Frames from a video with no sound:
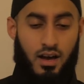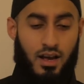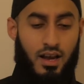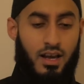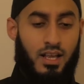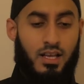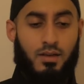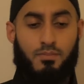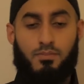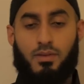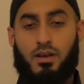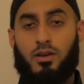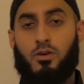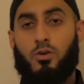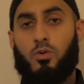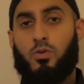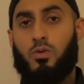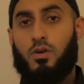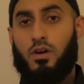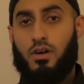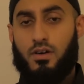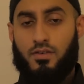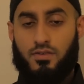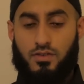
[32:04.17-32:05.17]
link
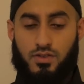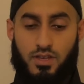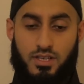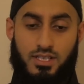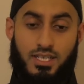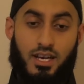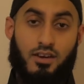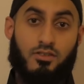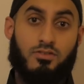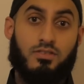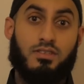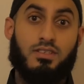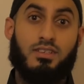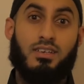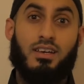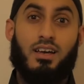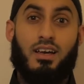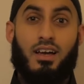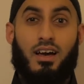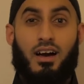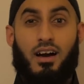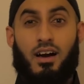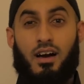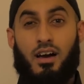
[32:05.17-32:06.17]
below for the charity.
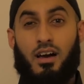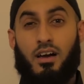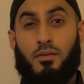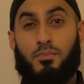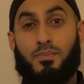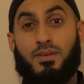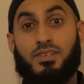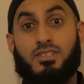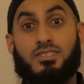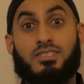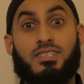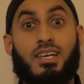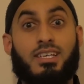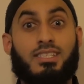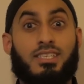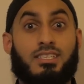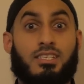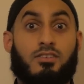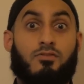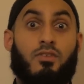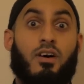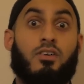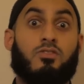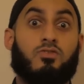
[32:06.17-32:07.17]
Please share
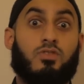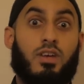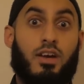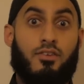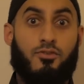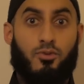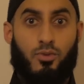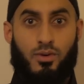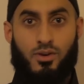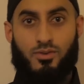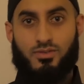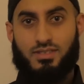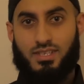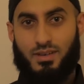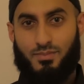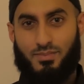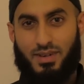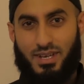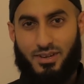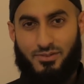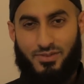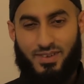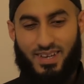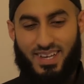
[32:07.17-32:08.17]
this around so everyone else can
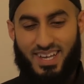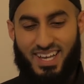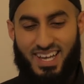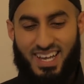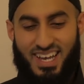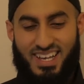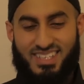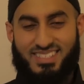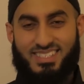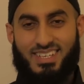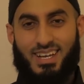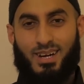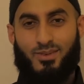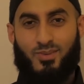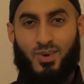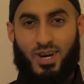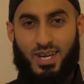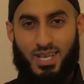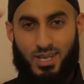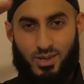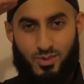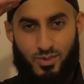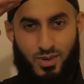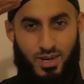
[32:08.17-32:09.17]
benefit. Assalamu
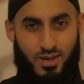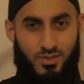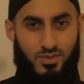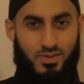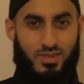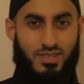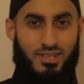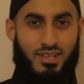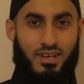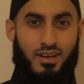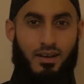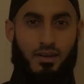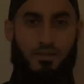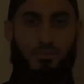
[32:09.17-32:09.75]
alaikum wa rahmatullah.